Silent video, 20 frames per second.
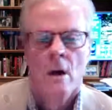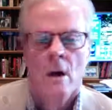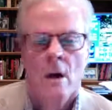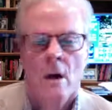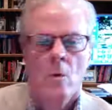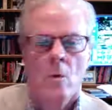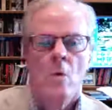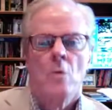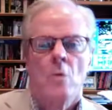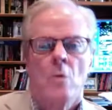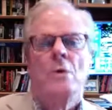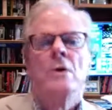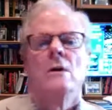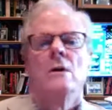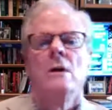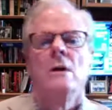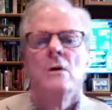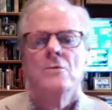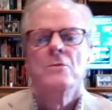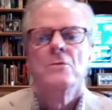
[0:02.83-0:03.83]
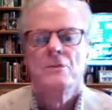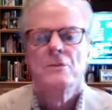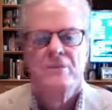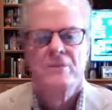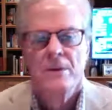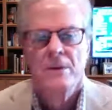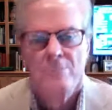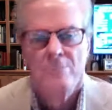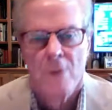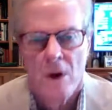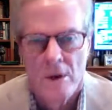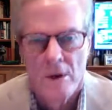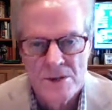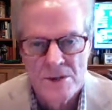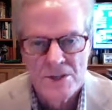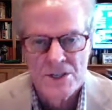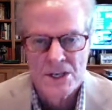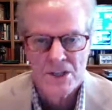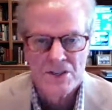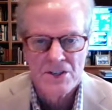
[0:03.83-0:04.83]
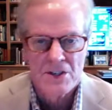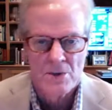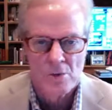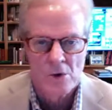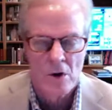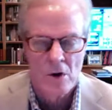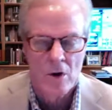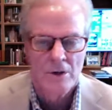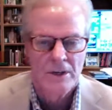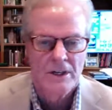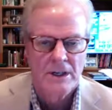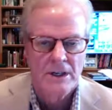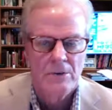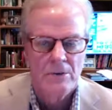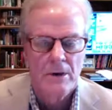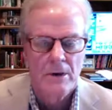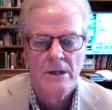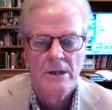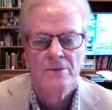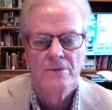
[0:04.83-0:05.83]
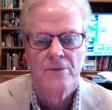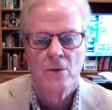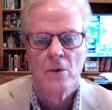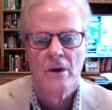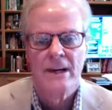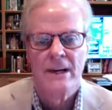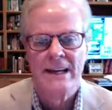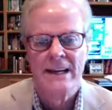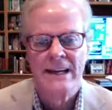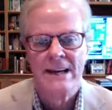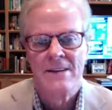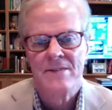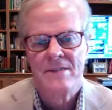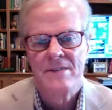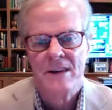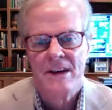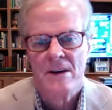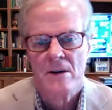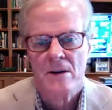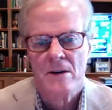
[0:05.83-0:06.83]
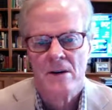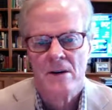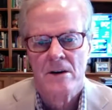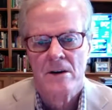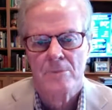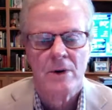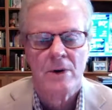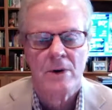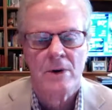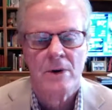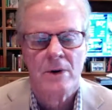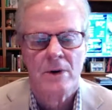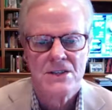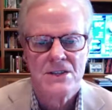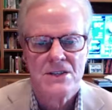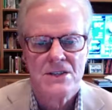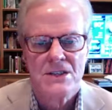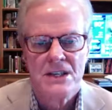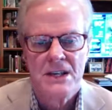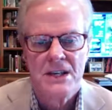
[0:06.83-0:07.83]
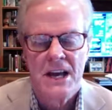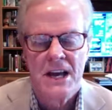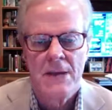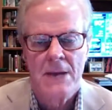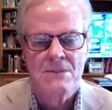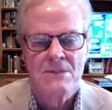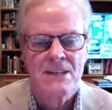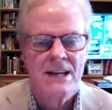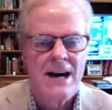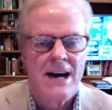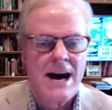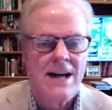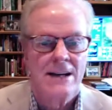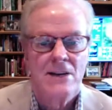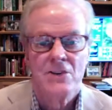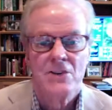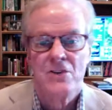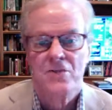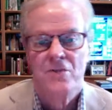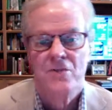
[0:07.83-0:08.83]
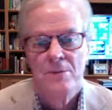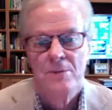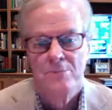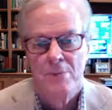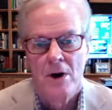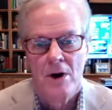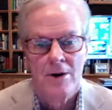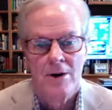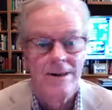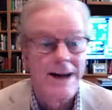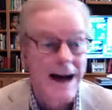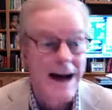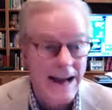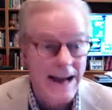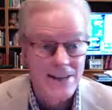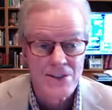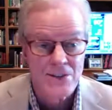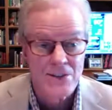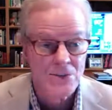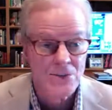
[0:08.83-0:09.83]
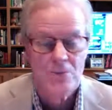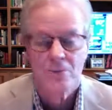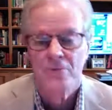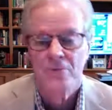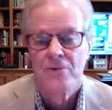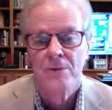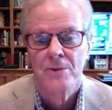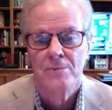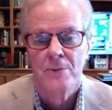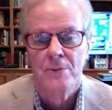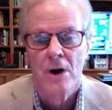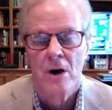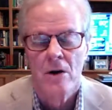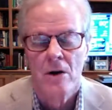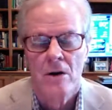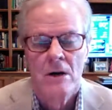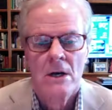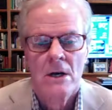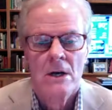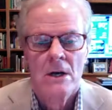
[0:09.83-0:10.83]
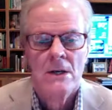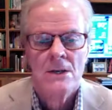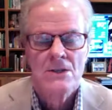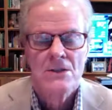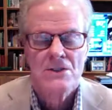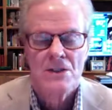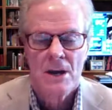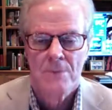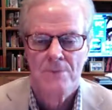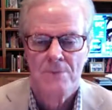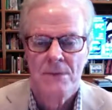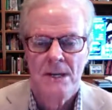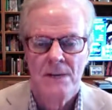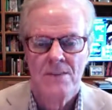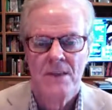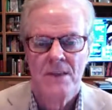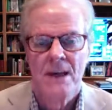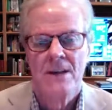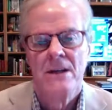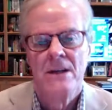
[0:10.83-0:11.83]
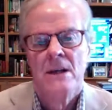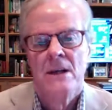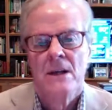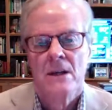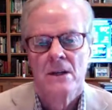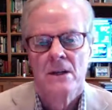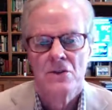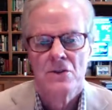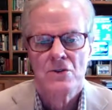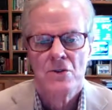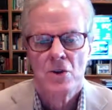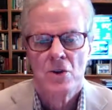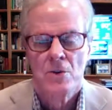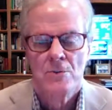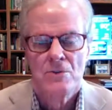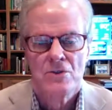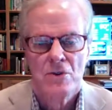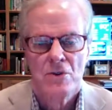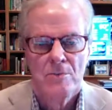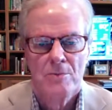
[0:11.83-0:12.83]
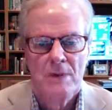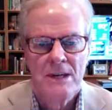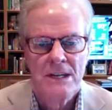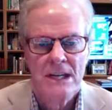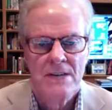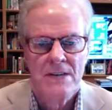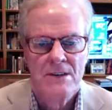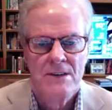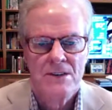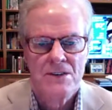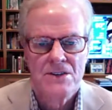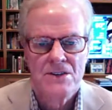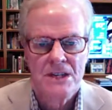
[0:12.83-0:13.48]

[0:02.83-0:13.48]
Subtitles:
Well, real close to football season. We're all getting ready for NFL preseason games, college football, high school football, something that consumes so many of us.